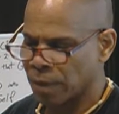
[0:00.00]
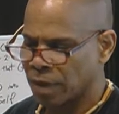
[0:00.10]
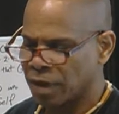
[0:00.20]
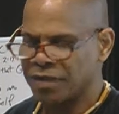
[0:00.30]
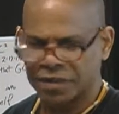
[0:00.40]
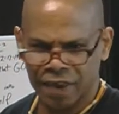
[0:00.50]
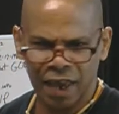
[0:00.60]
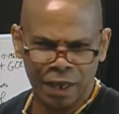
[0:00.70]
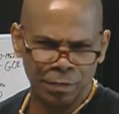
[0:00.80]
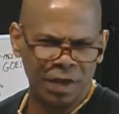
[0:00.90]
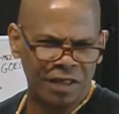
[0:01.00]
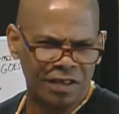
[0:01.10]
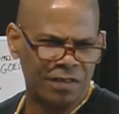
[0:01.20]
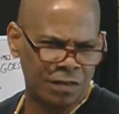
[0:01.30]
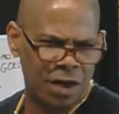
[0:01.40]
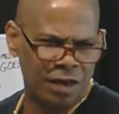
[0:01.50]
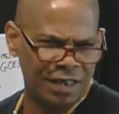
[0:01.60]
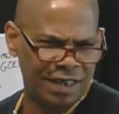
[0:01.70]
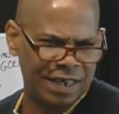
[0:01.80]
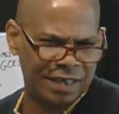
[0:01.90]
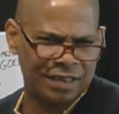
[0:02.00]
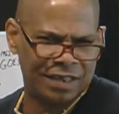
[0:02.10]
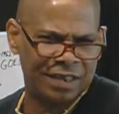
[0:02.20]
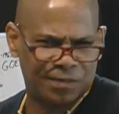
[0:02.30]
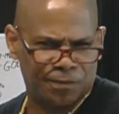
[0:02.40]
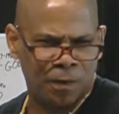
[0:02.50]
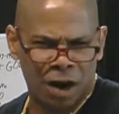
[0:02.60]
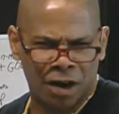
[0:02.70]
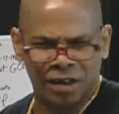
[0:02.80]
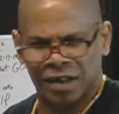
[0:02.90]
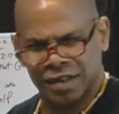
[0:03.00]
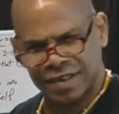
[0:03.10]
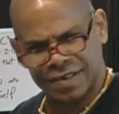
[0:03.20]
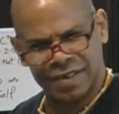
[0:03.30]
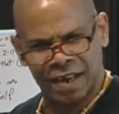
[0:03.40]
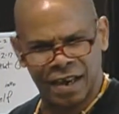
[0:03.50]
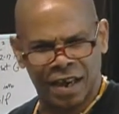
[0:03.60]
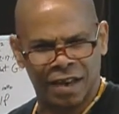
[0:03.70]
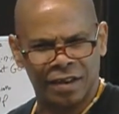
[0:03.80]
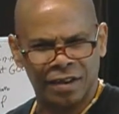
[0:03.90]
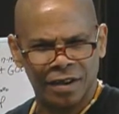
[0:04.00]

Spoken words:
It's taken me this long to get this far to understand,